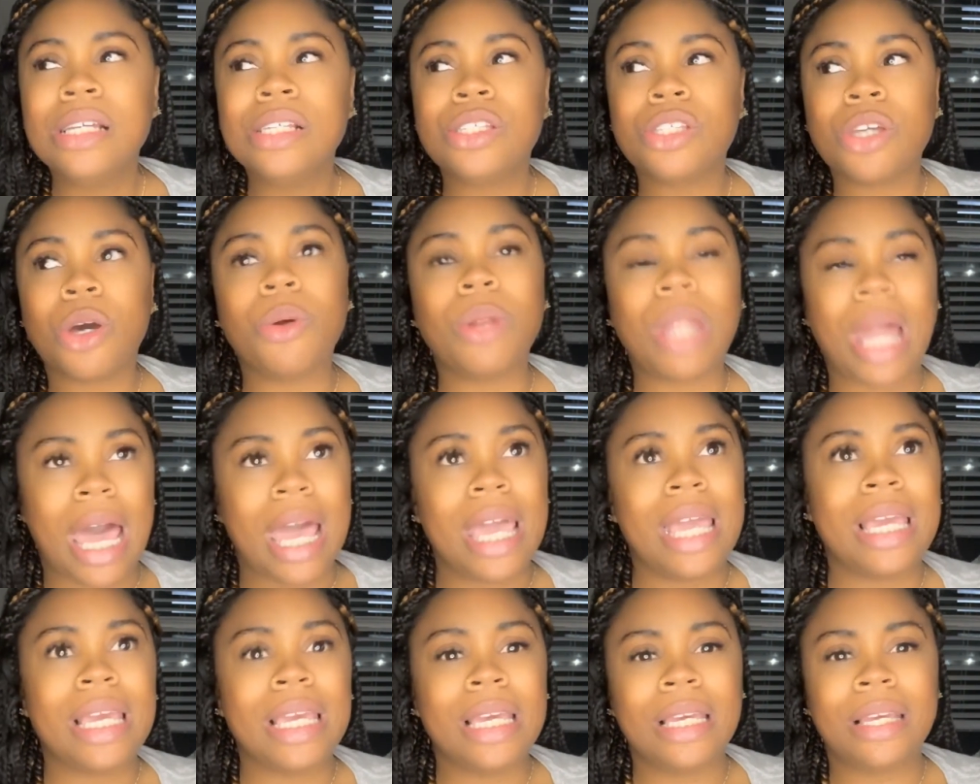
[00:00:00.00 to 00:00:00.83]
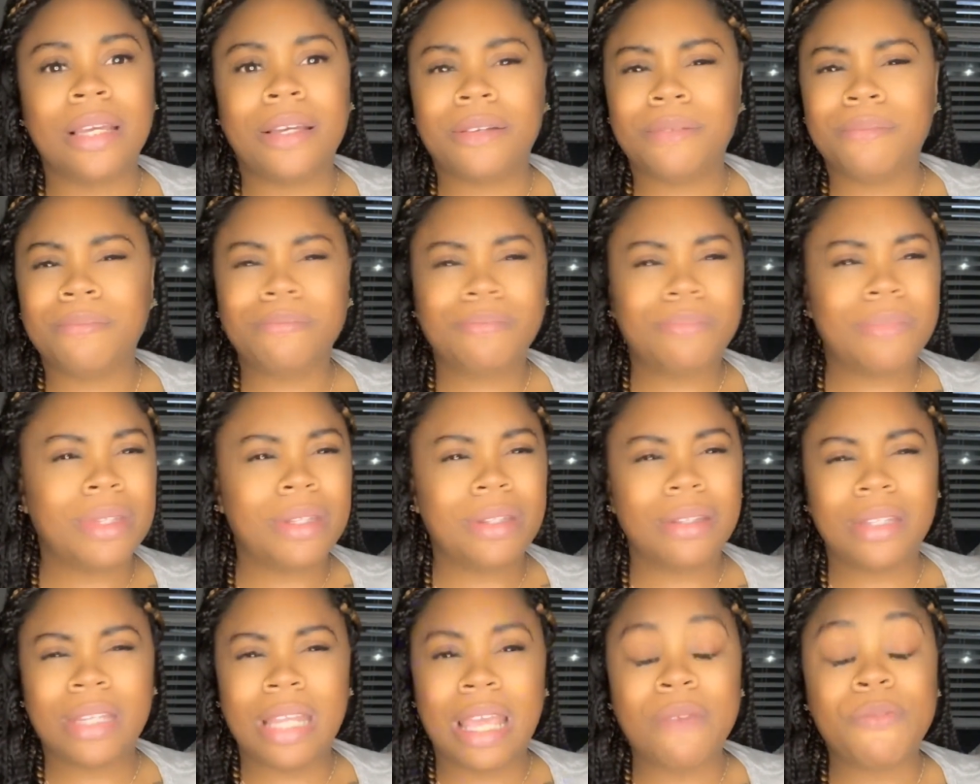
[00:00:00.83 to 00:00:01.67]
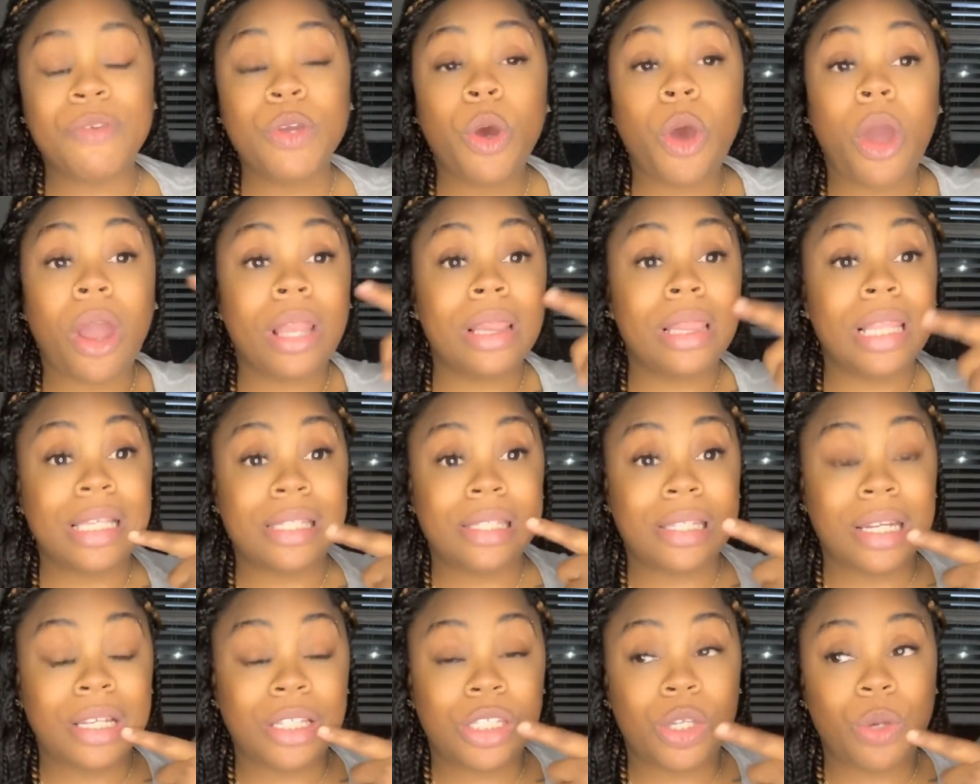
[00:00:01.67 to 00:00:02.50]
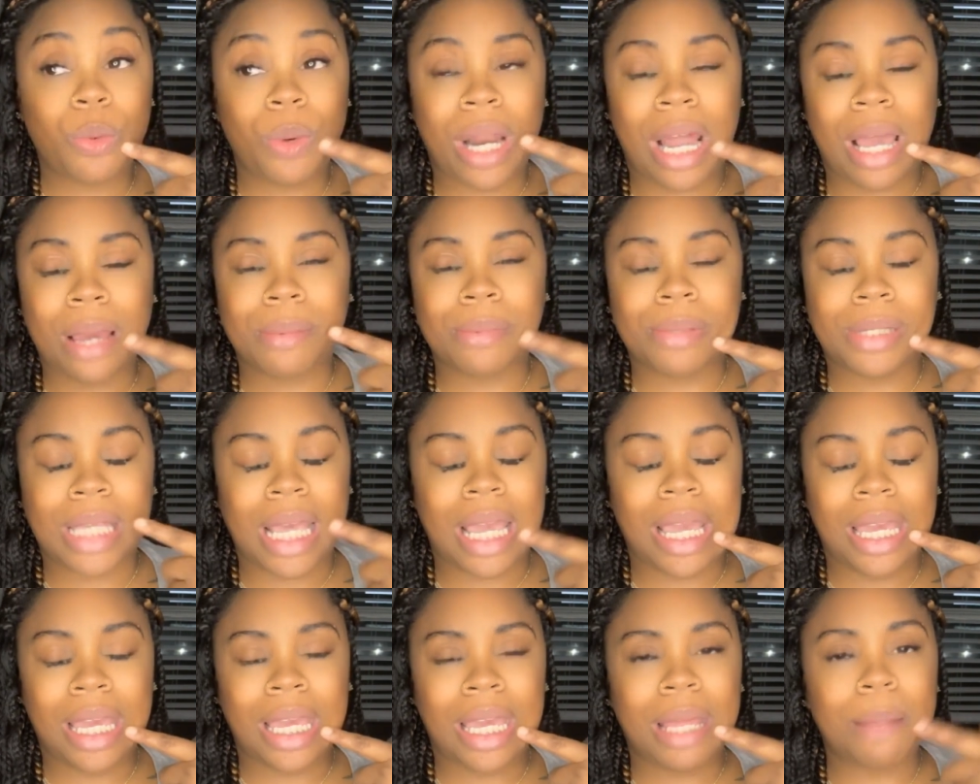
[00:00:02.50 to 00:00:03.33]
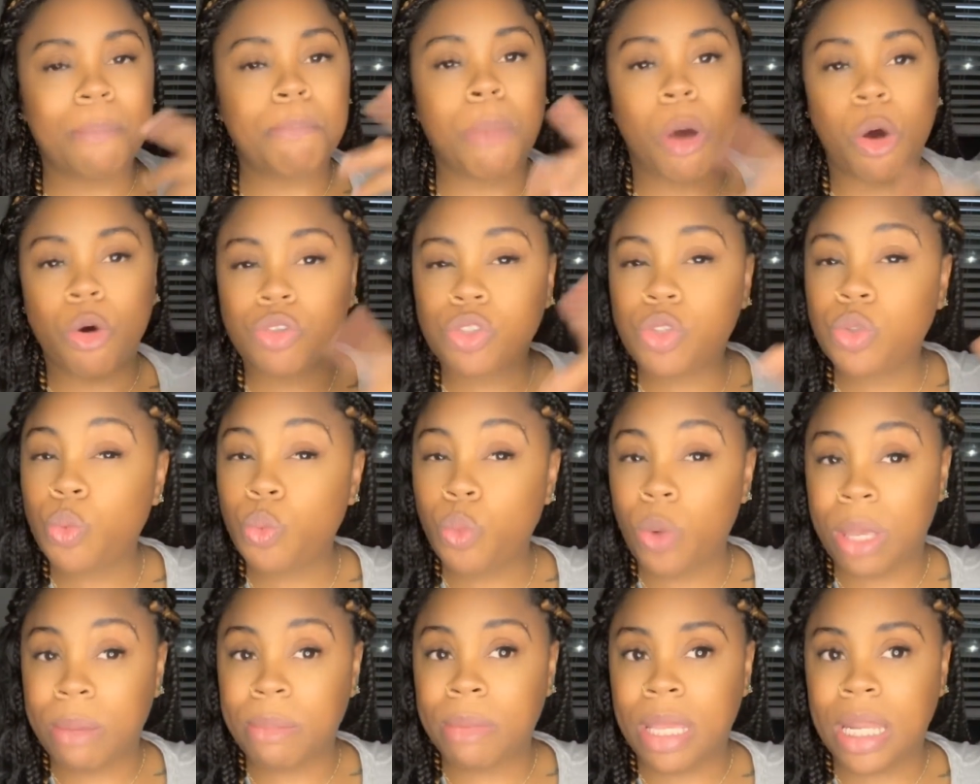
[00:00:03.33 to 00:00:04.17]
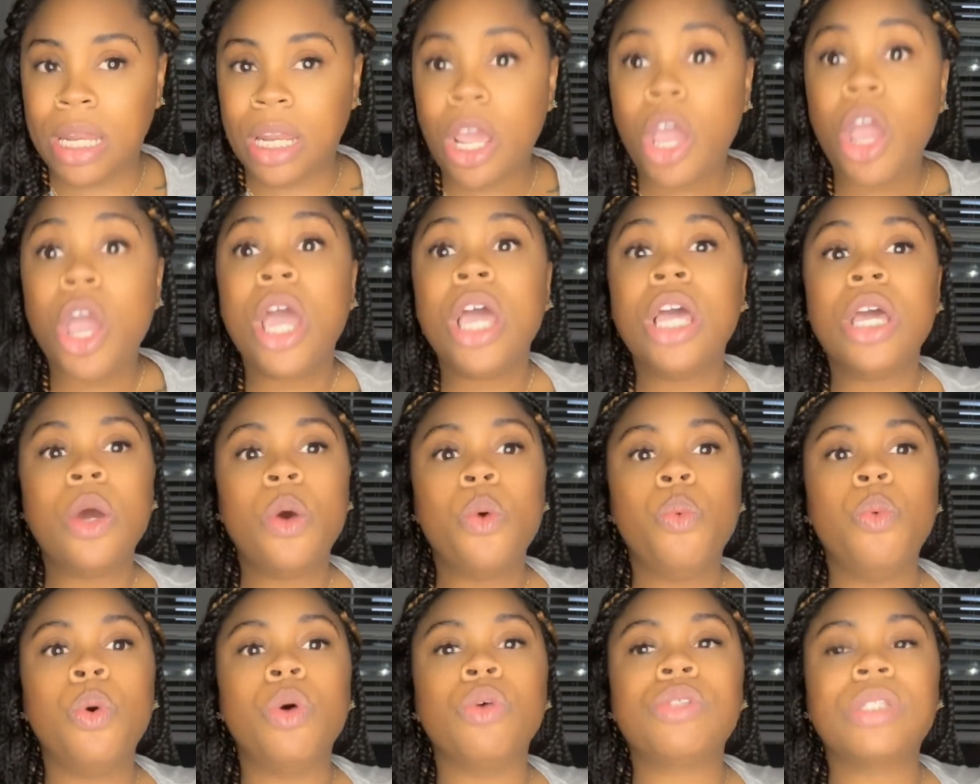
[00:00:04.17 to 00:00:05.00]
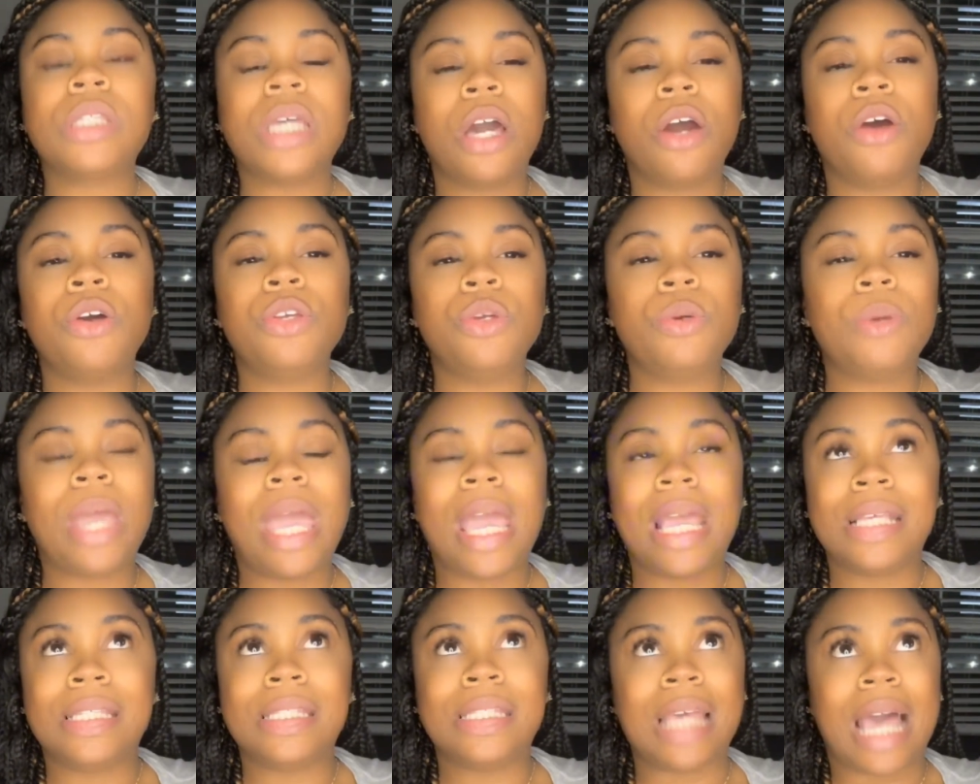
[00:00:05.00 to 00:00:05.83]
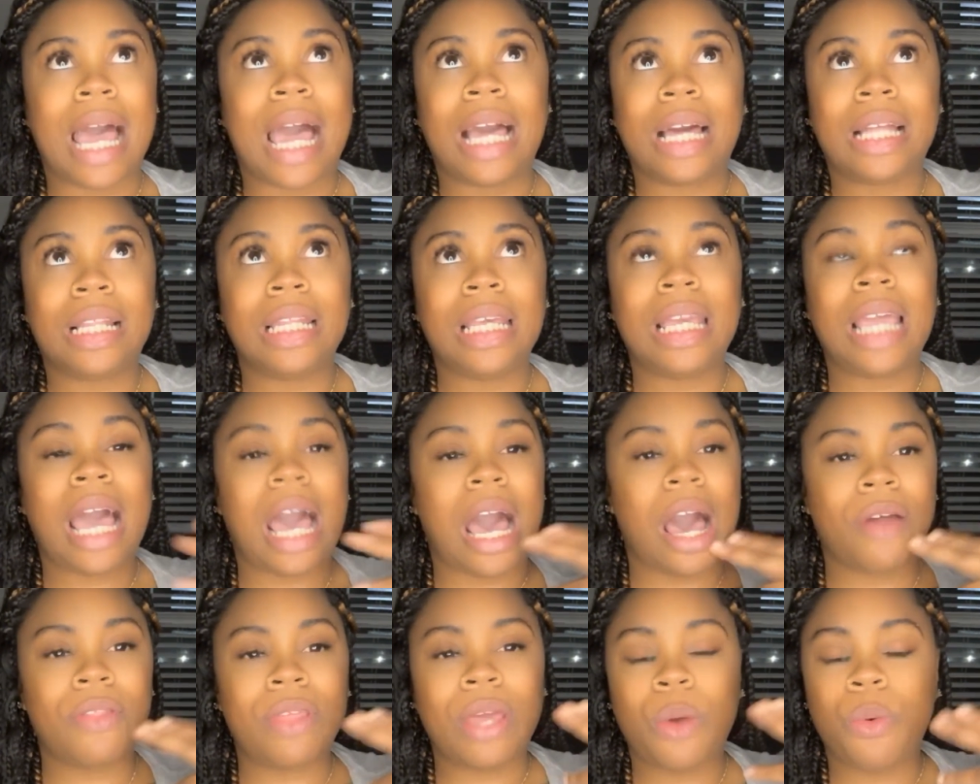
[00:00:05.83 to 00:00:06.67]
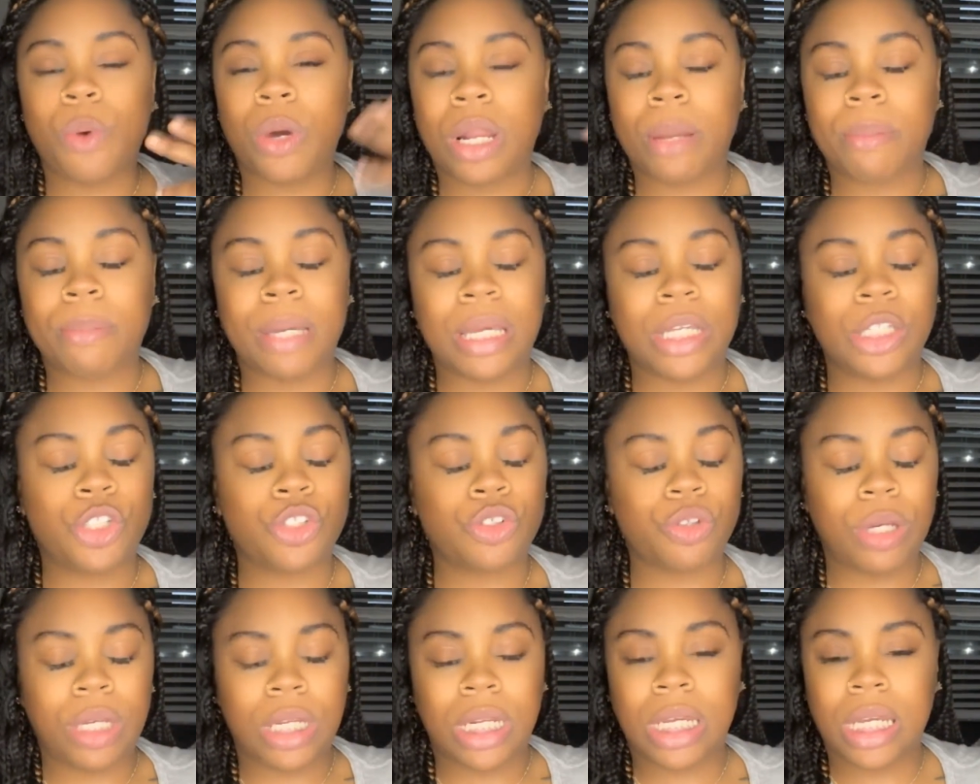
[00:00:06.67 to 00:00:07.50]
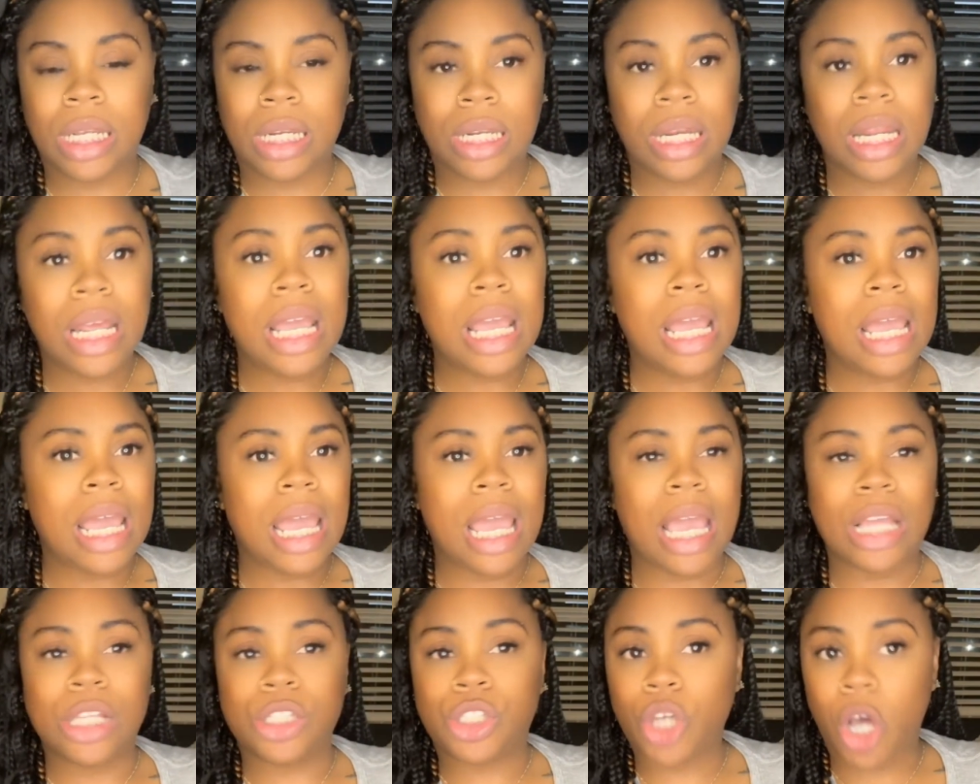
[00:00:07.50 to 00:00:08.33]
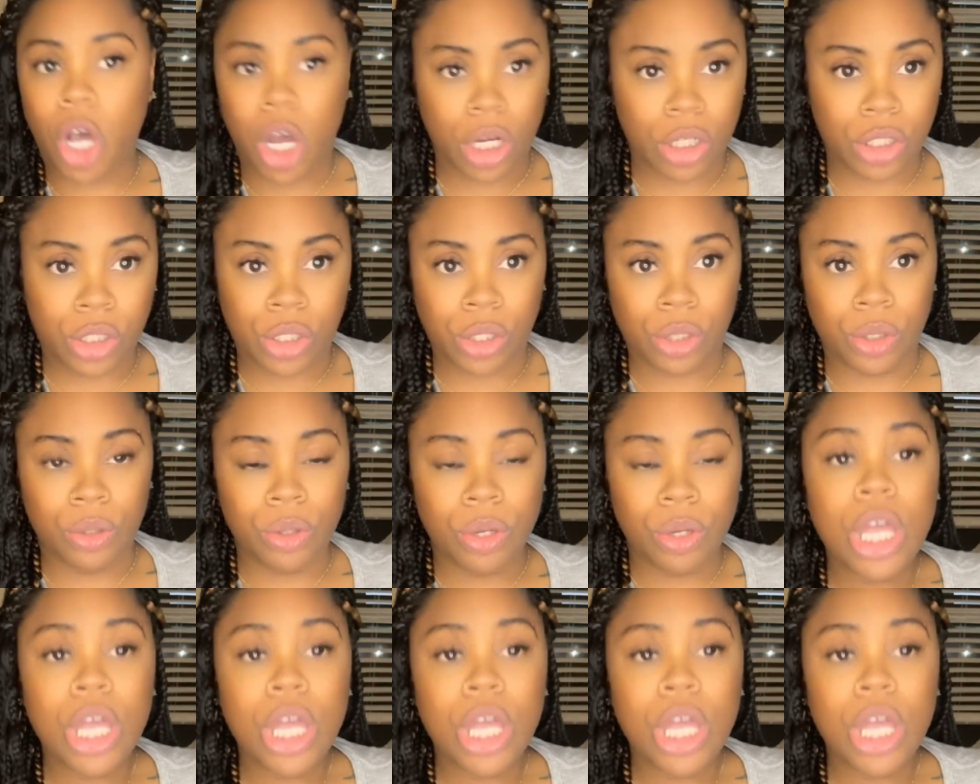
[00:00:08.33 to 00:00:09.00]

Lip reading: So, like, if you are listening to what I'm saying, most women will tell you exactly how they want to be treated and talked to.